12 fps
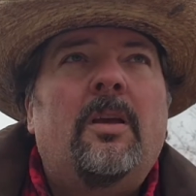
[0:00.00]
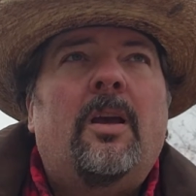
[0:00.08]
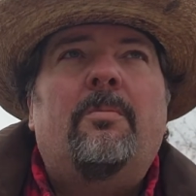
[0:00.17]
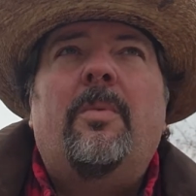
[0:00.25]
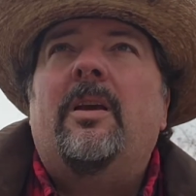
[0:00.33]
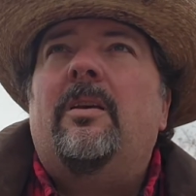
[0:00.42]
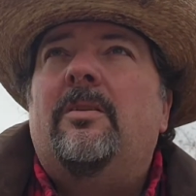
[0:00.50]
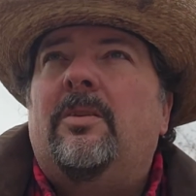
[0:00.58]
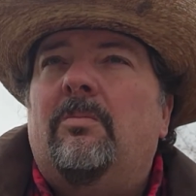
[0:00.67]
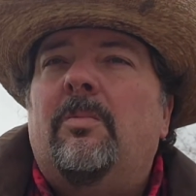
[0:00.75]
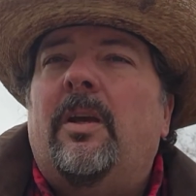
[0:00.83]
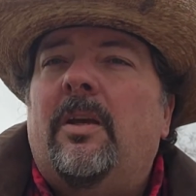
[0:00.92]
a male is
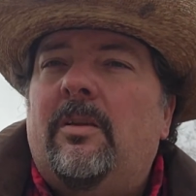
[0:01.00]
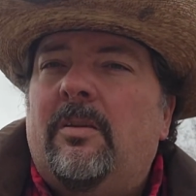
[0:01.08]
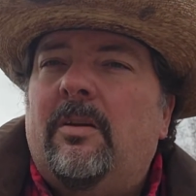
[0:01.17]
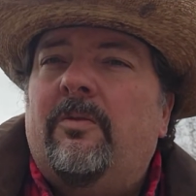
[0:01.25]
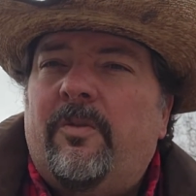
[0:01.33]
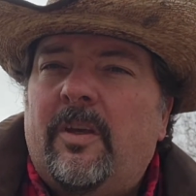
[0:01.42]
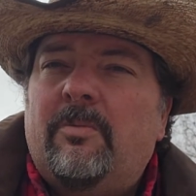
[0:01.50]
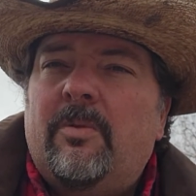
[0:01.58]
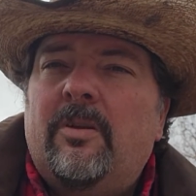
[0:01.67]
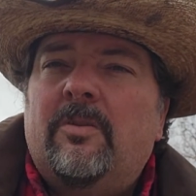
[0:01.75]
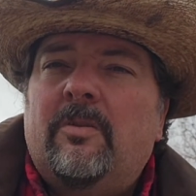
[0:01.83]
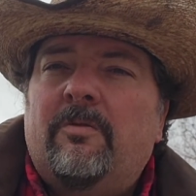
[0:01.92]
a male and a
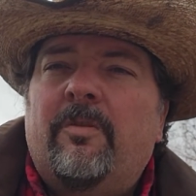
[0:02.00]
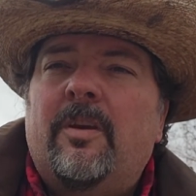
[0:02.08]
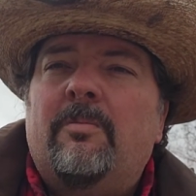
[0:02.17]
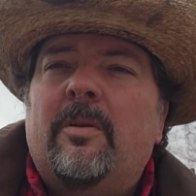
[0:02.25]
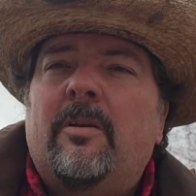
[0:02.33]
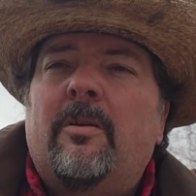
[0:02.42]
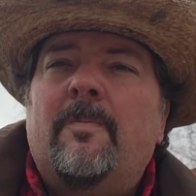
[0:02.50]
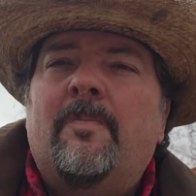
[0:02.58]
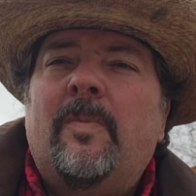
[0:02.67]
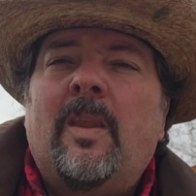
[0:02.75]
female is a female.